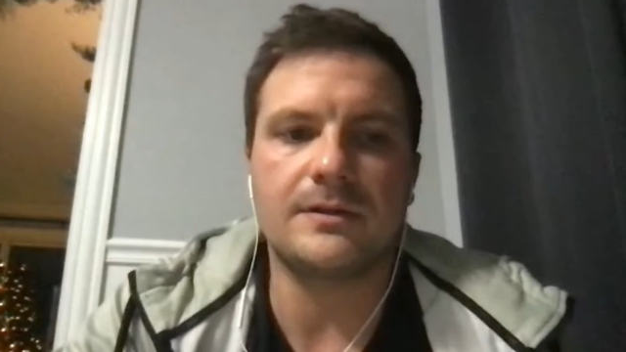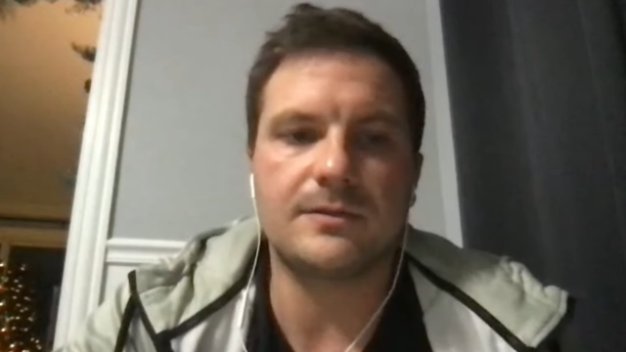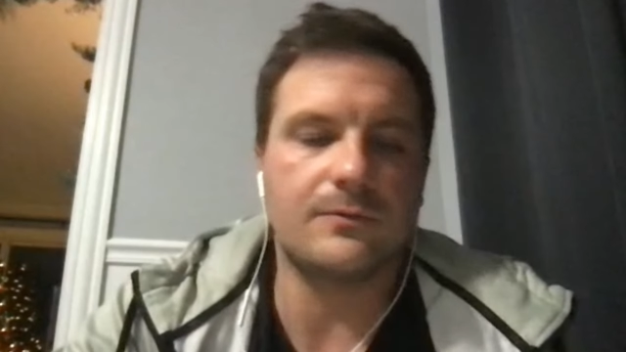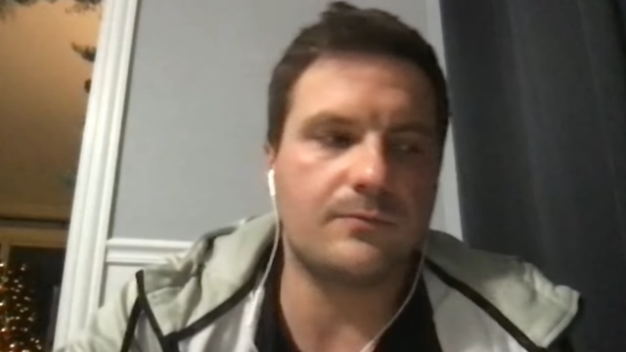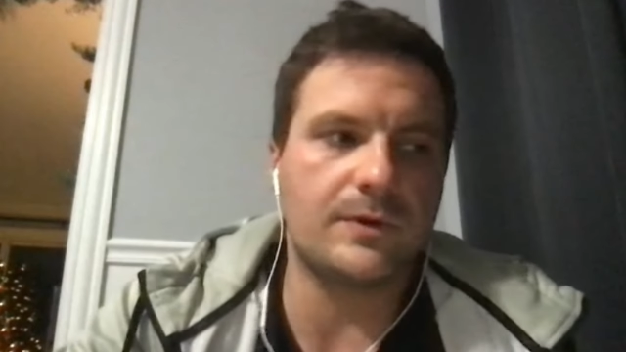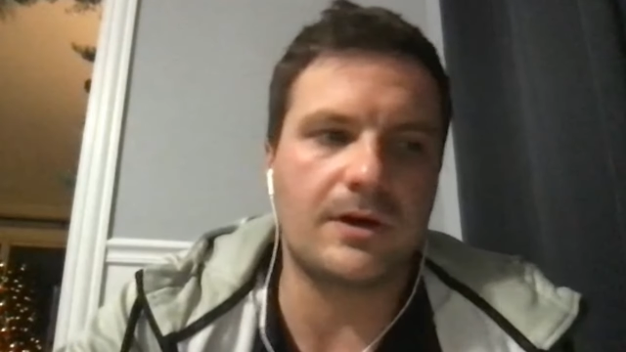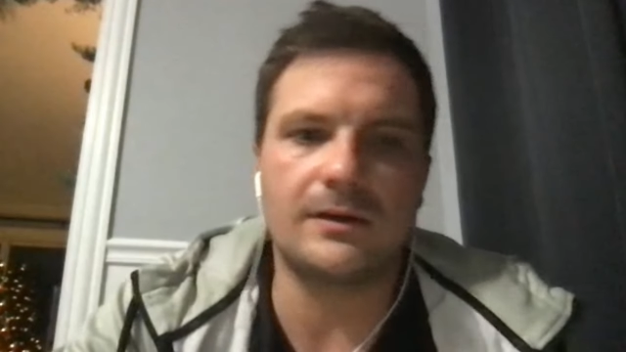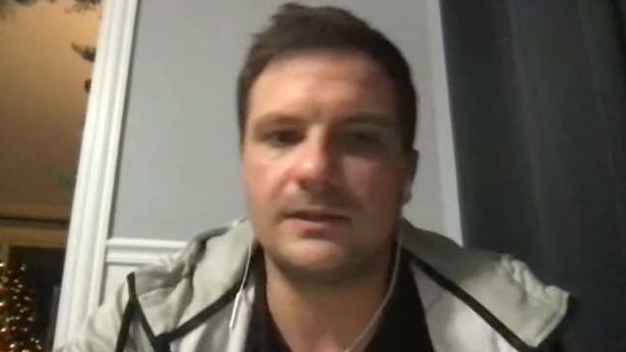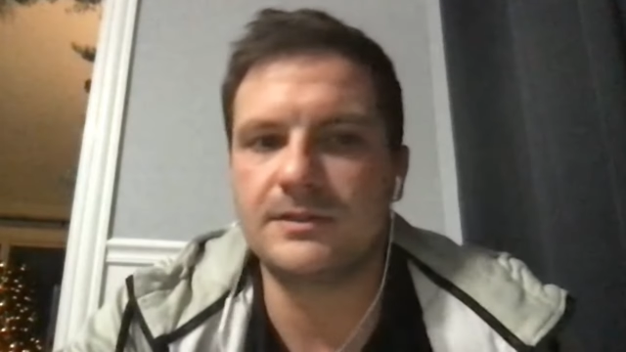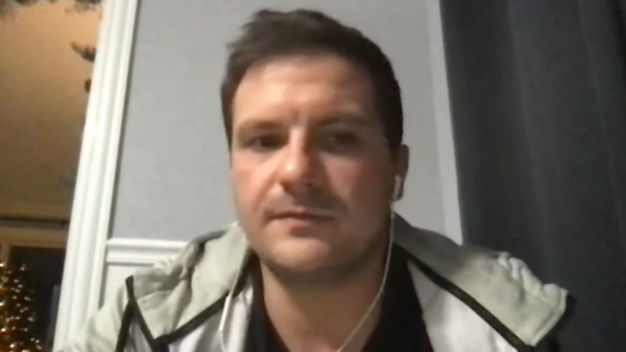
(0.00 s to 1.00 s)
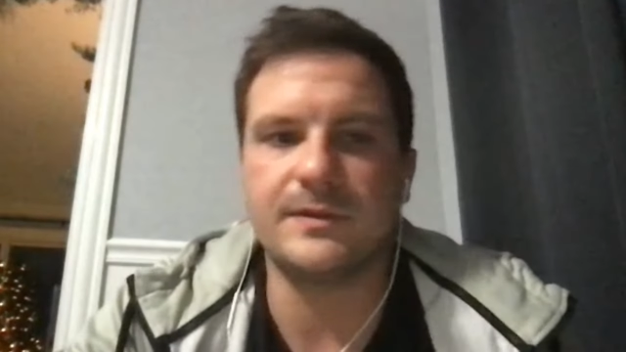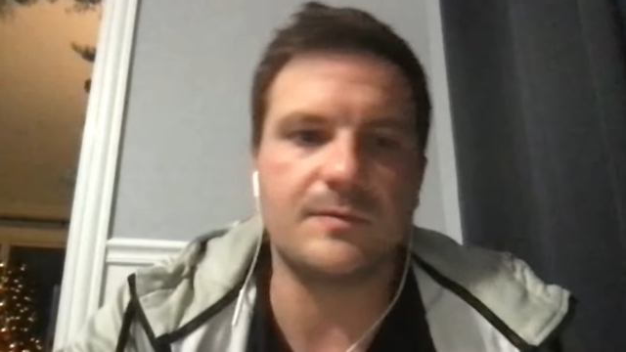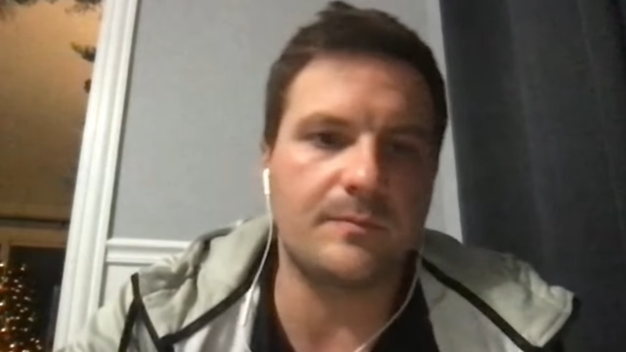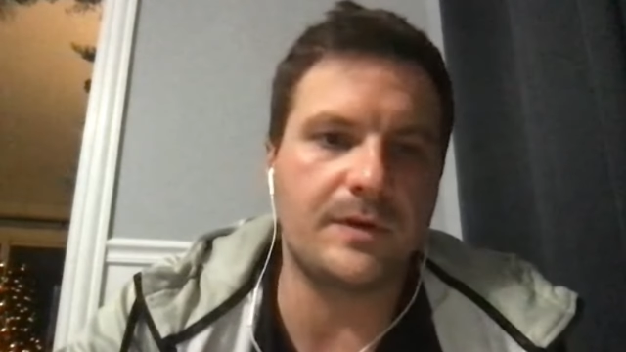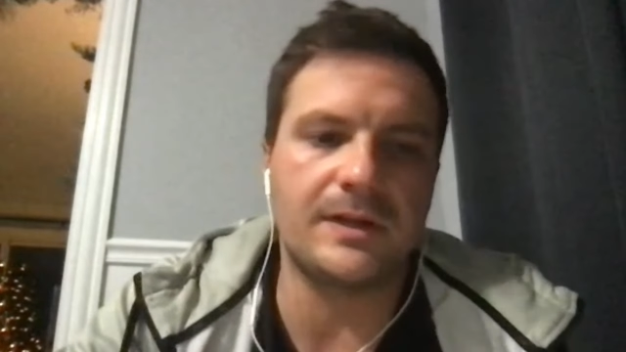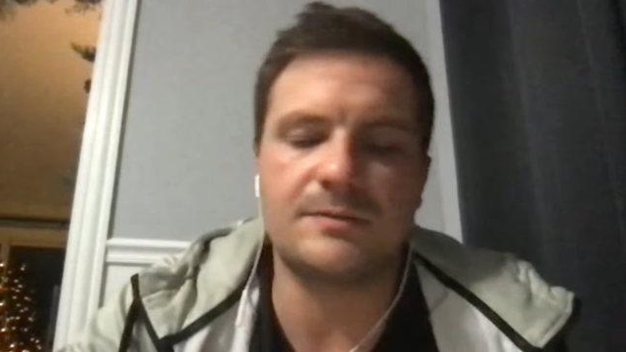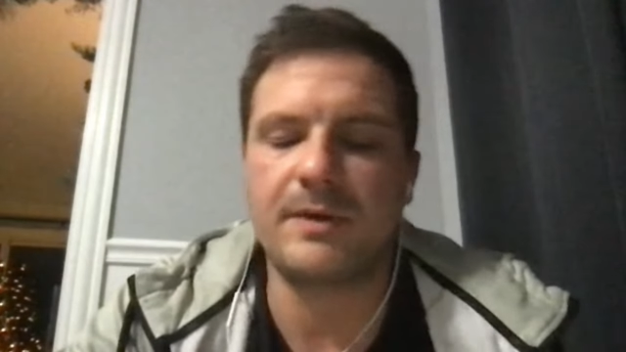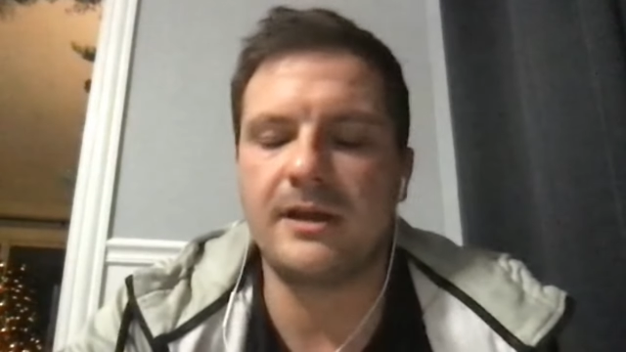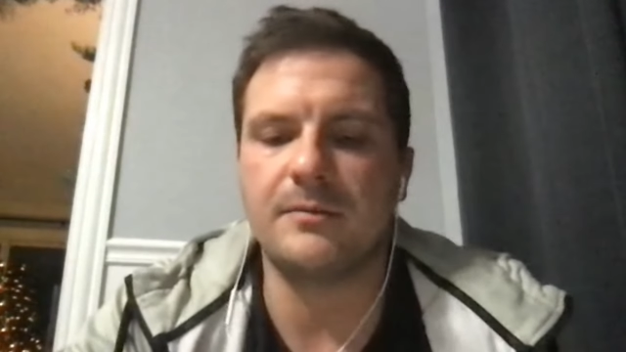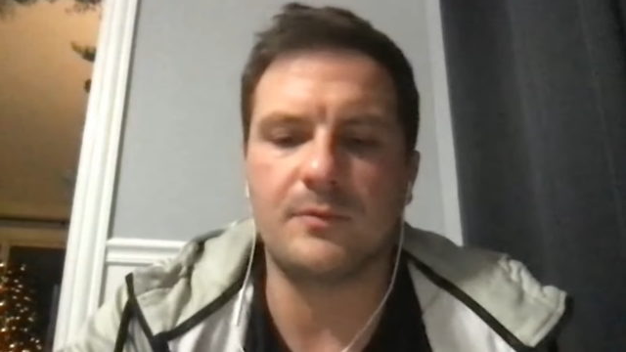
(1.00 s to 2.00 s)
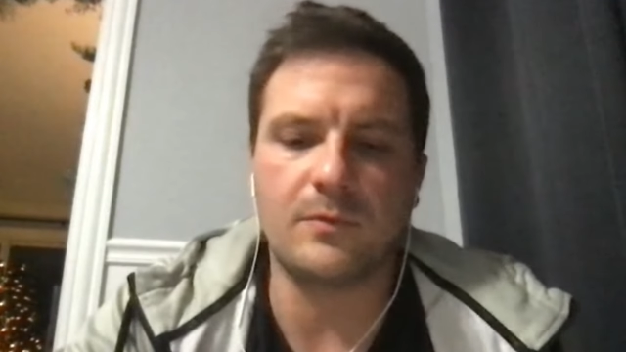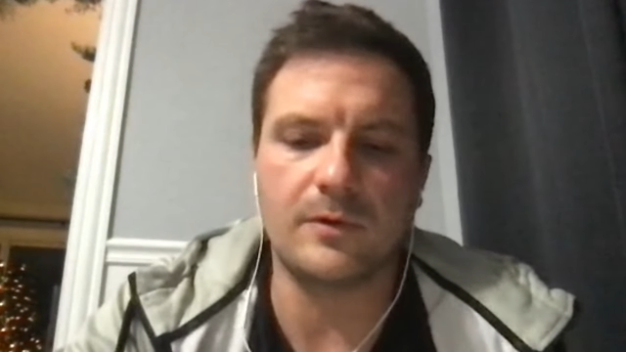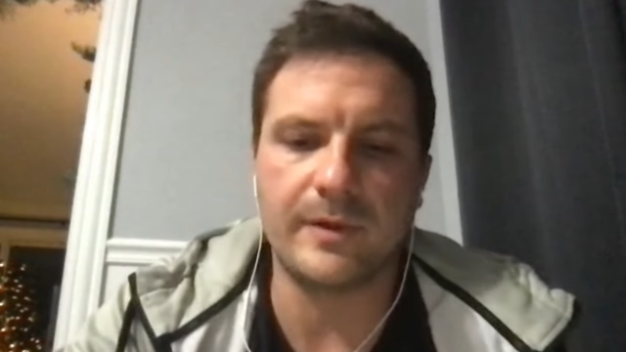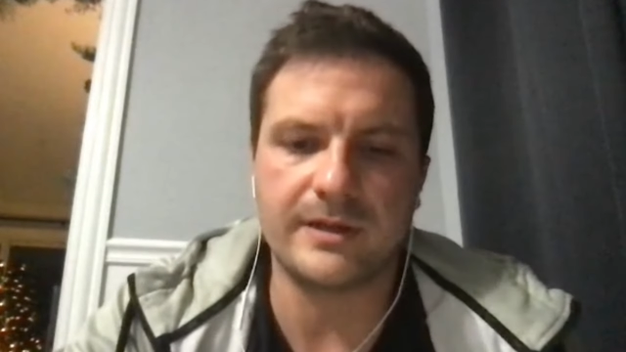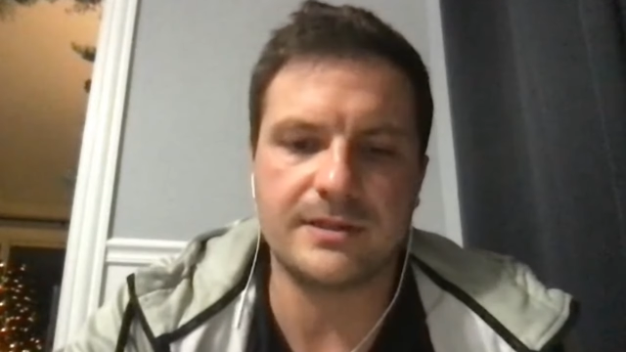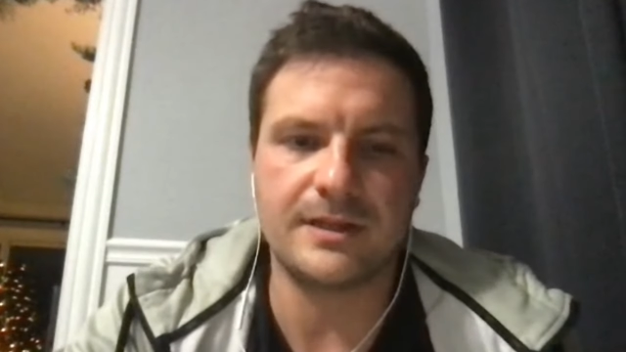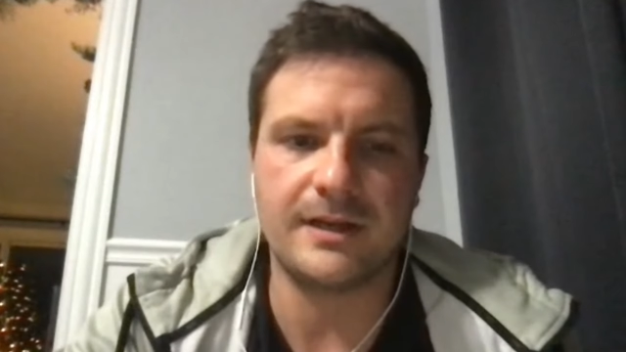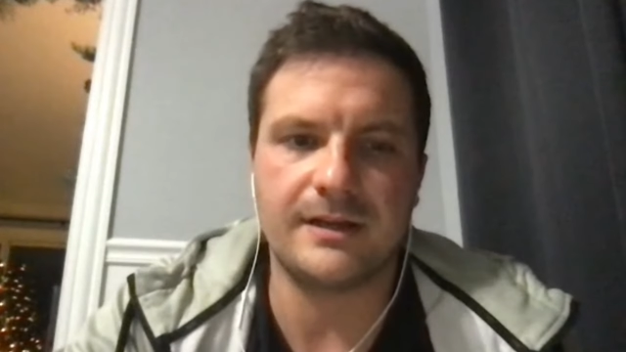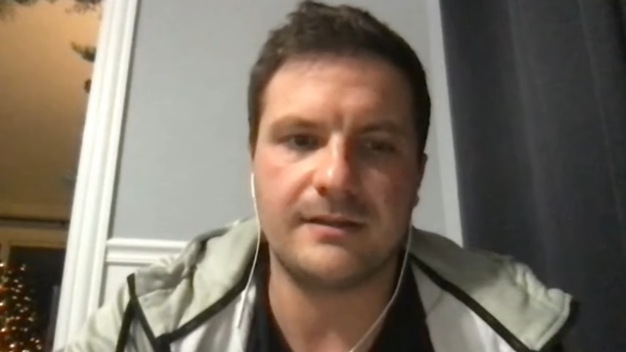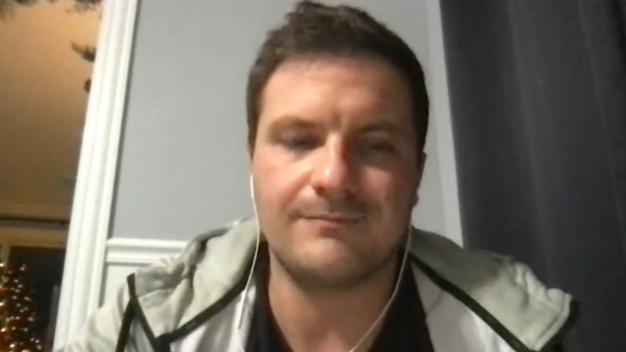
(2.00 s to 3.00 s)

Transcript: So regardless of it's against backup quarterbacks, you kind of